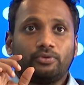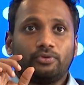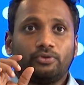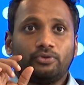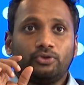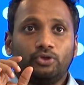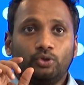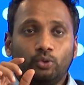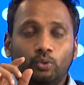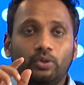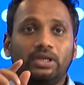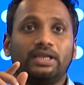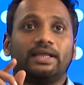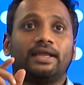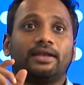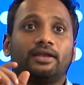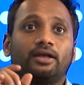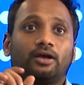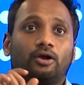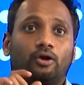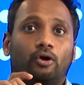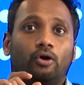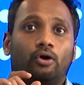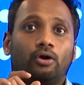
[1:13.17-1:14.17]
you will
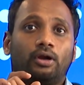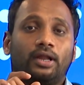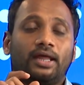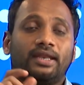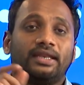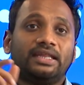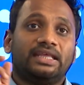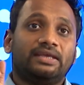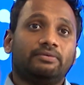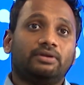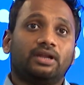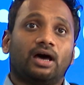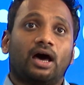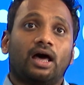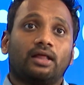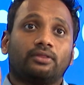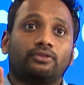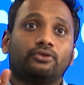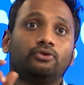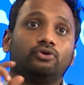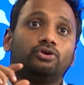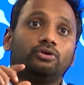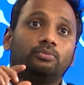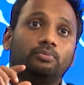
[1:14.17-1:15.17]
get a call and he will
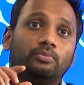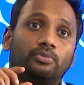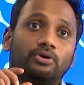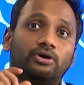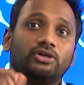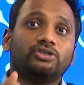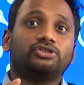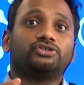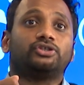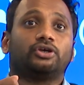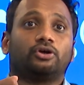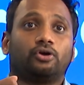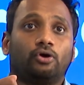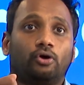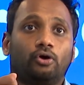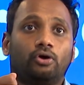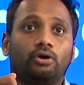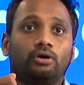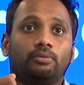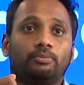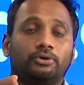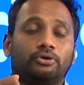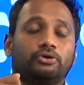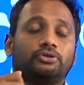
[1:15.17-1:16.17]
ask you to merge the
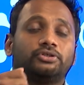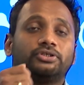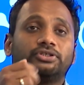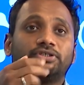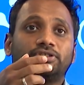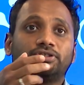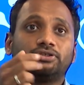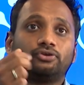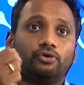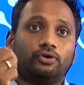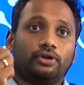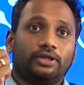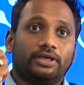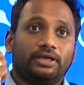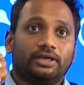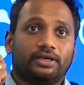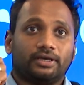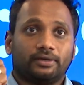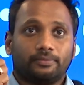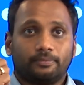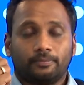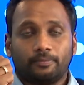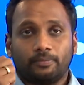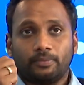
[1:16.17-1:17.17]
call because it's his
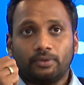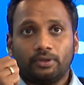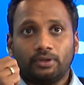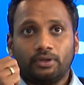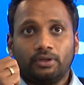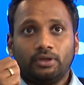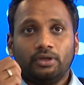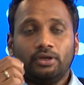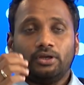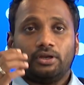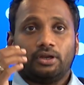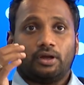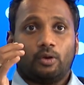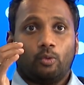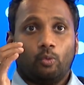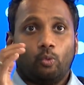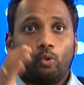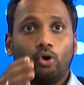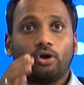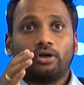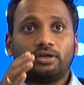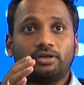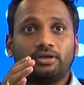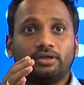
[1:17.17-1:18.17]
colleague. Now,
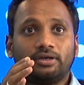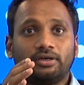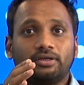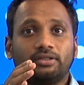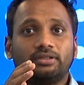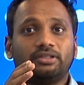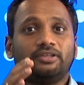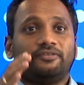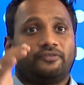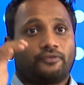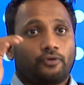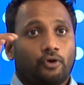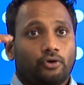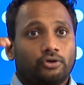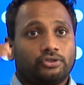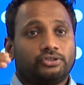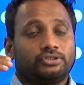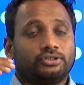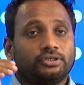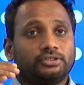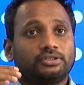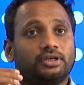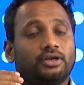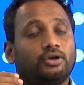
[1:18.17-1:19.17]
what the
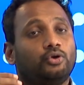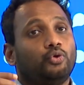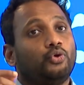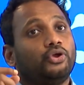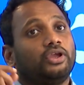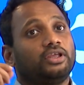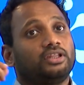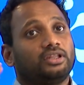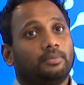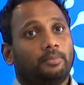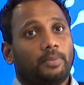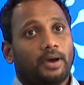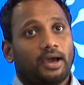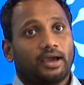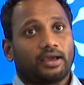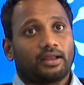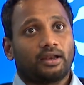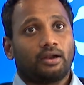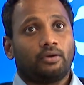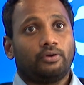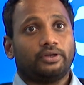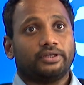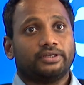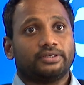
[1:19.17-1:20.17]
fraudsters are doing in the
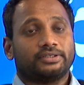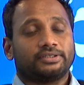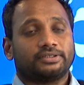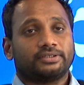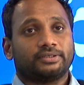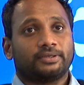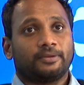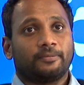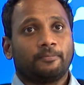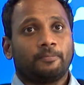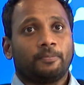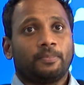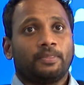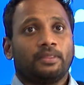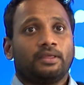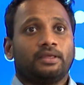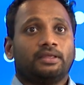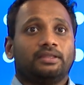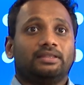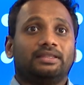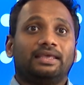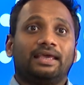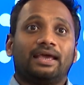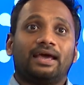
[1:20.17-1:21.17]
background is
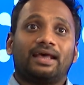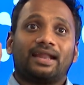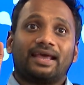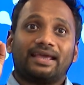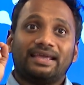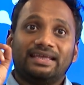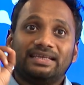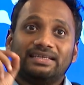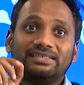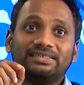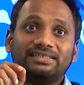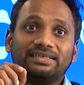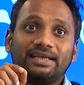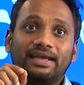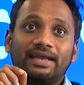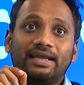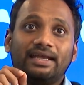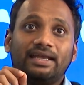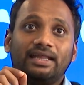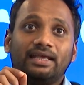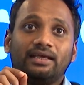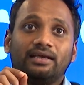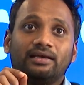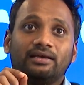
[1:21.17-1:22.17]
they are
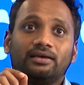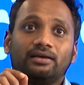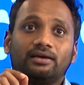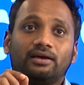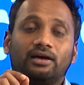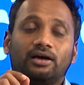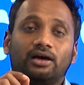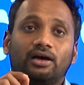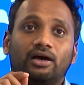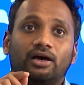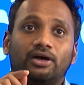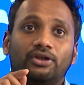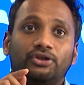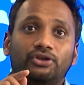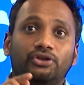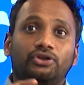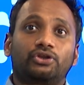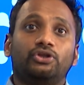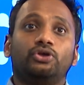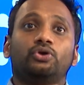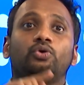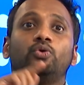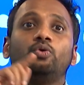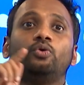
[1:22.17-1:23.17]
initiating a
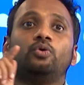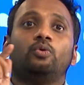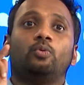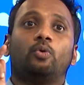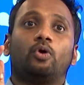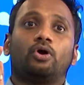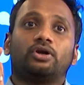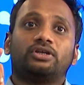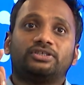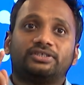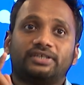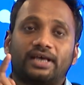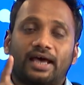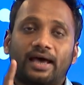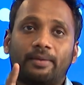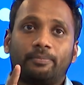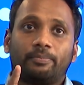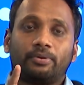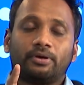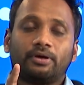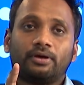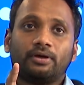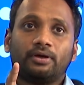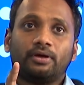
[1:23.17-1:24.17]
new WhatsApp